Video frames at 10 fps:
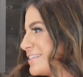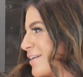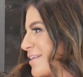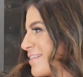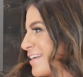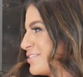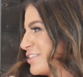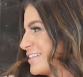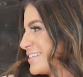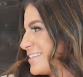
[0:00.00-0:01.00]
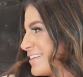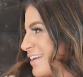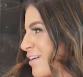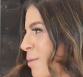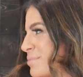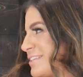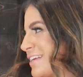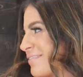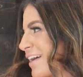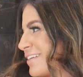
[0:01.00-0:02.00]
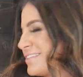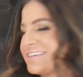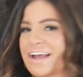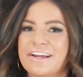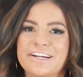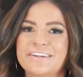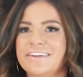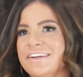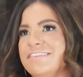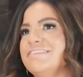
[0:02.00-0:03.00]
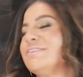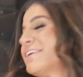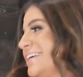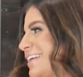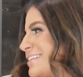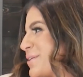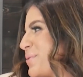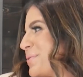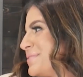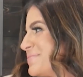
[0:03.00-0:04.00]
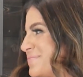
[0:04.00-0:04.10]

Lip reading: So I think just encompassing that entire unit as a whole.